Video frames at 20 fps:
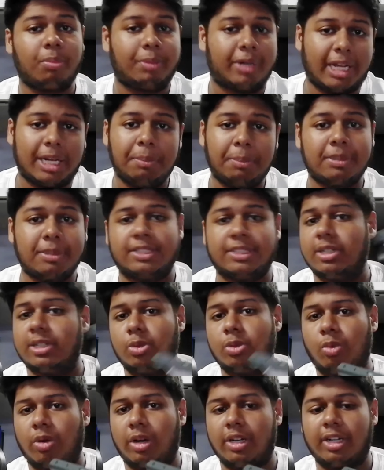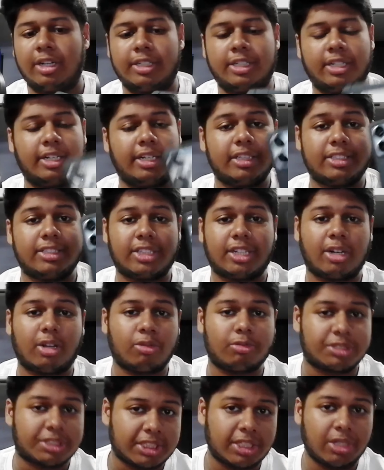10% to 100 instead of
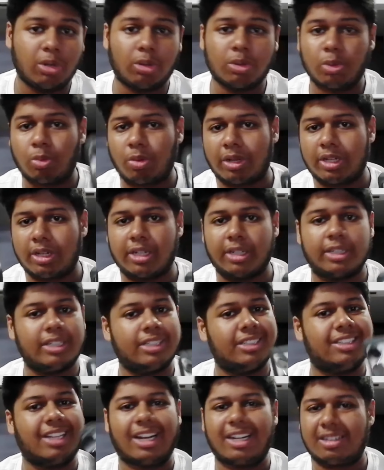0 to 100.